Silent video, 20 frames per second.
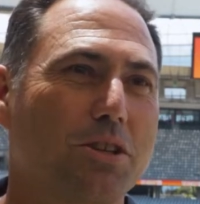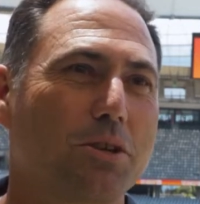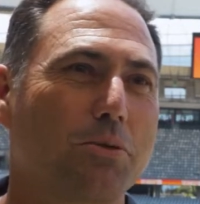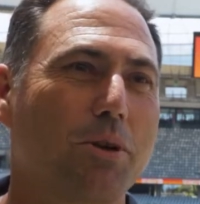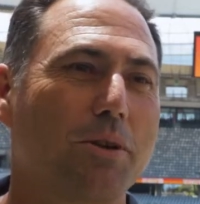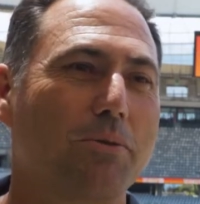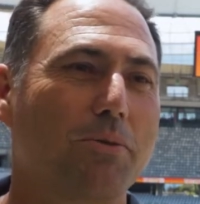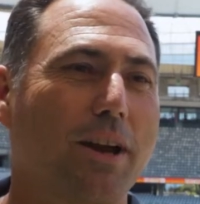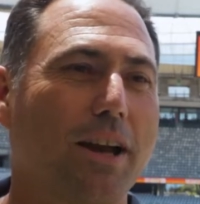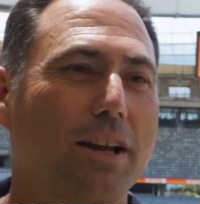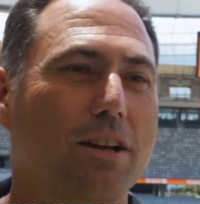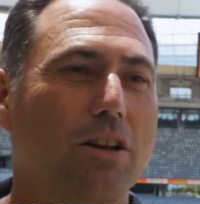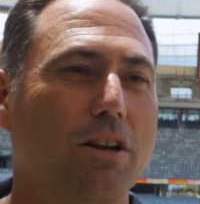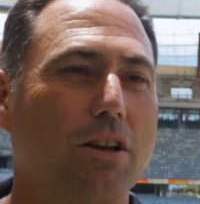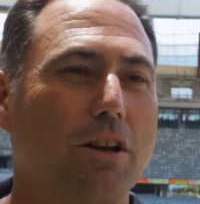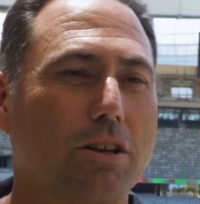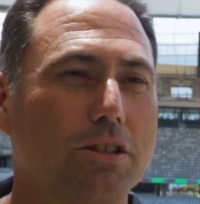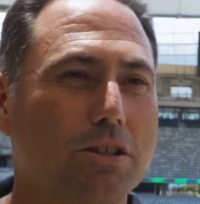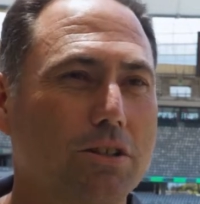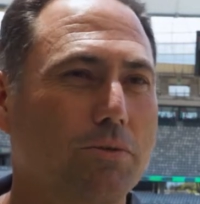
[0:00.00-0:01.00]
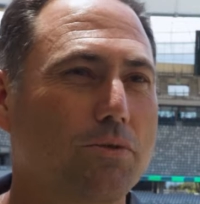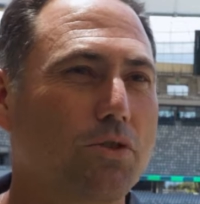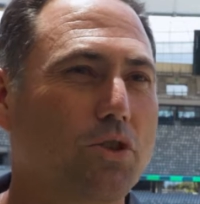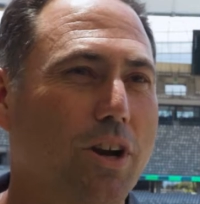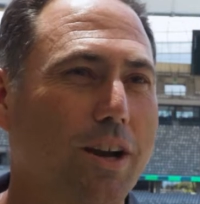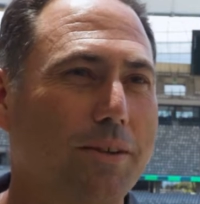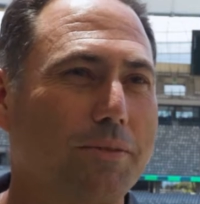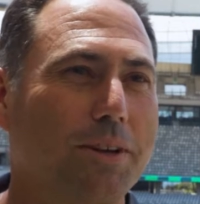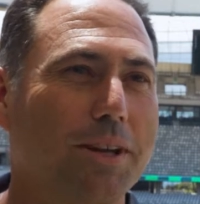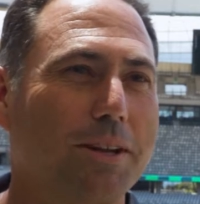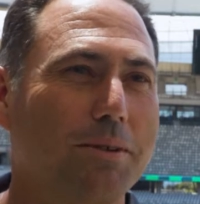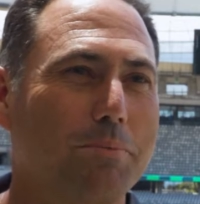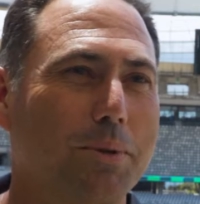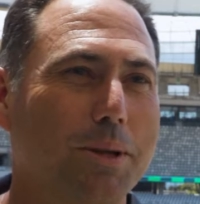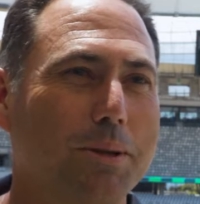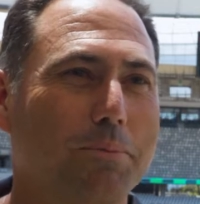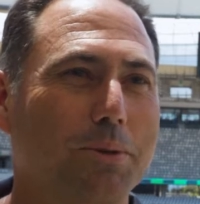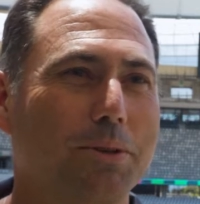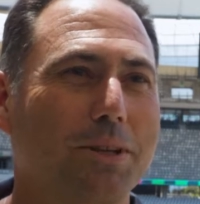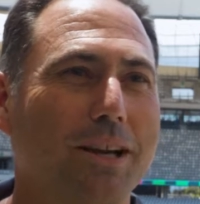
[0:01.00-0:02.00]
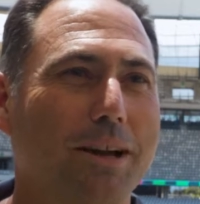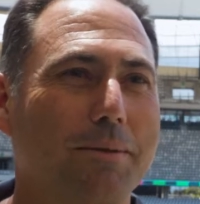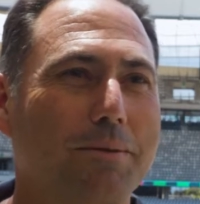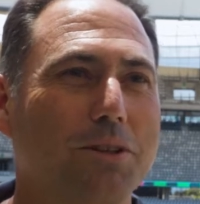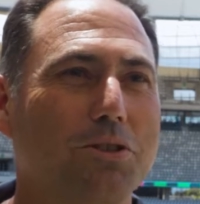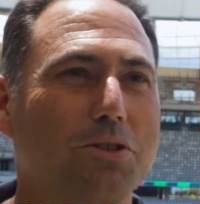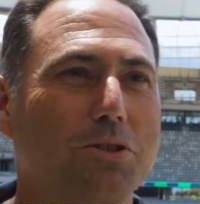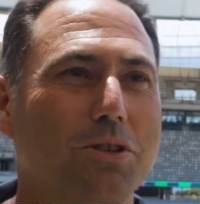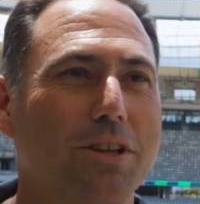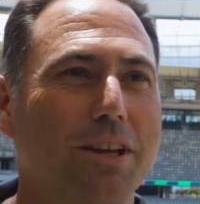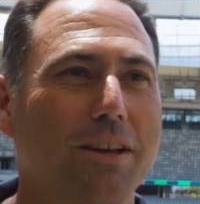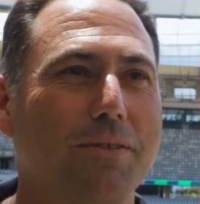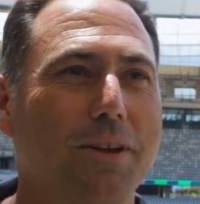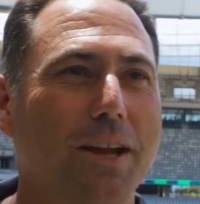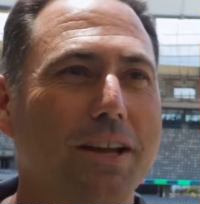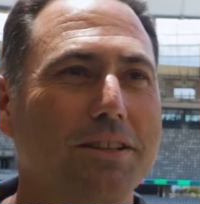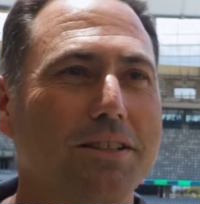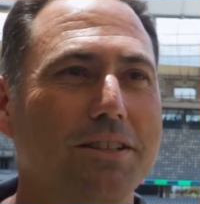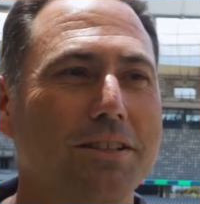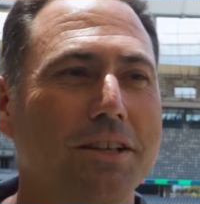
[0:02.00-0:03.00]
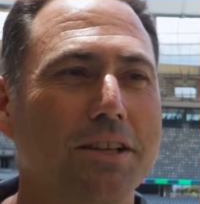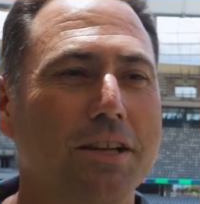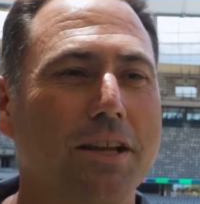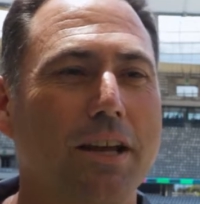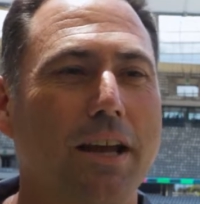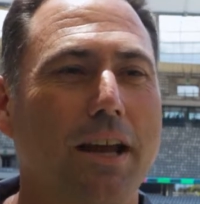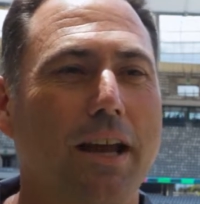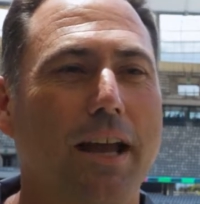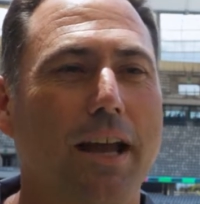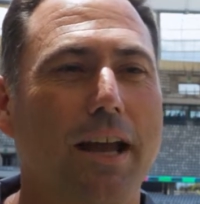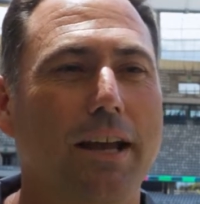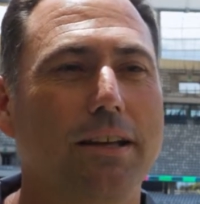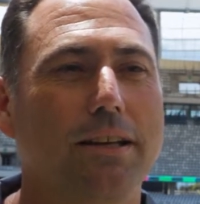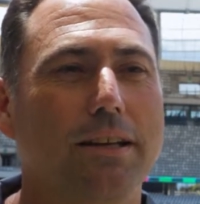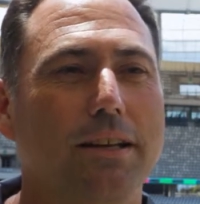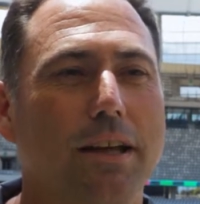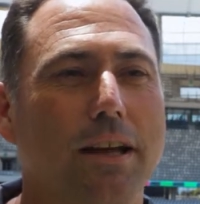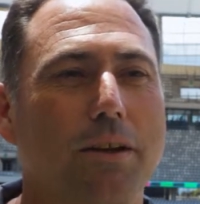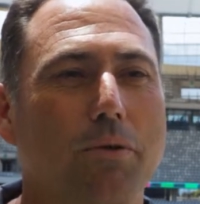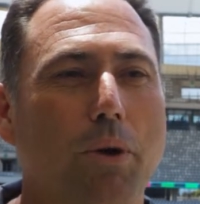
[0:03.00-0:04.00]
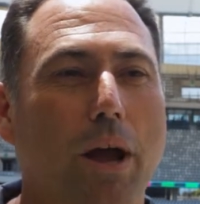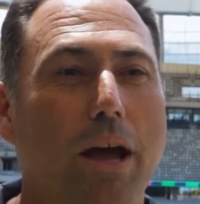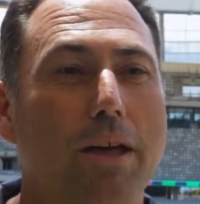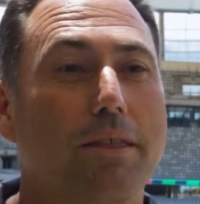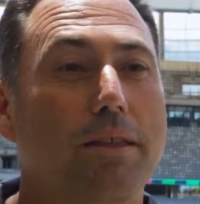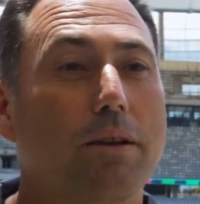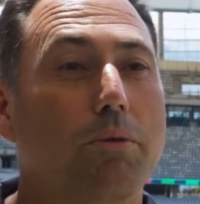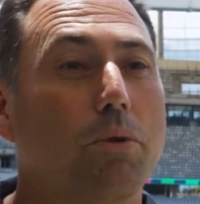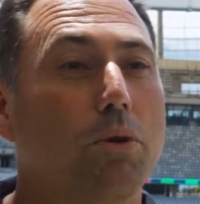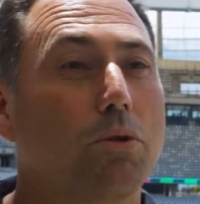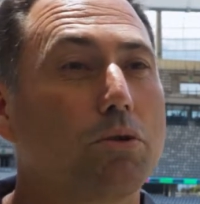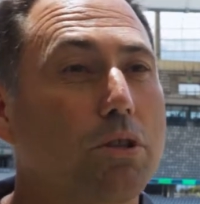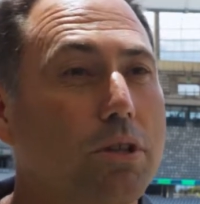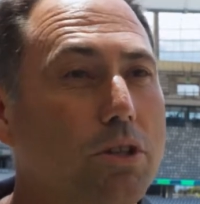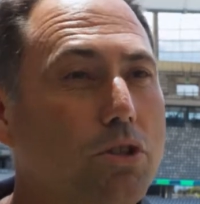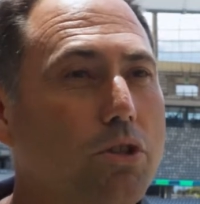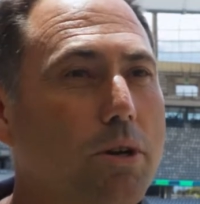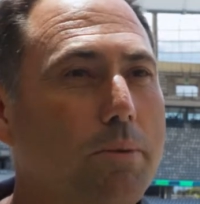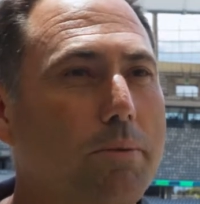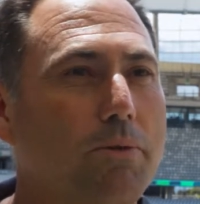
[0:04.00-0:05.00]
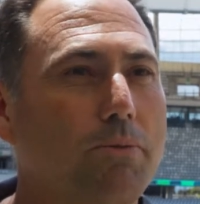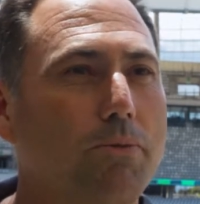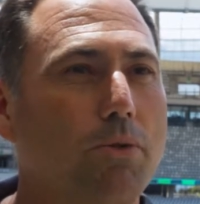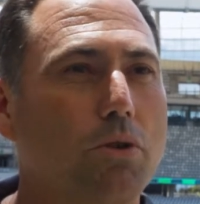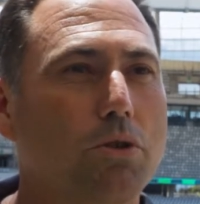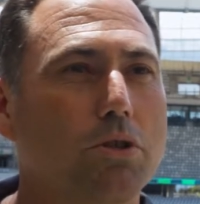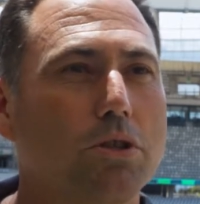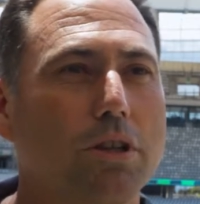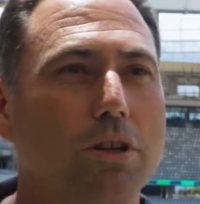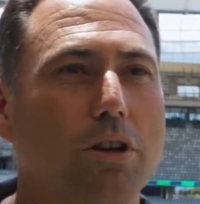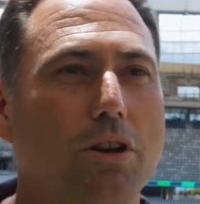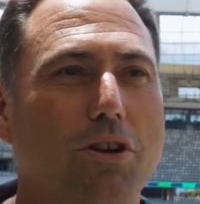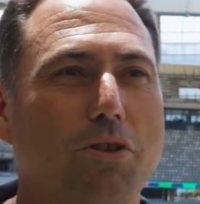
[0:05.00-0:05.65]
So we've had lots of traveling people coming to the event, and I think we're also extremely fortunate.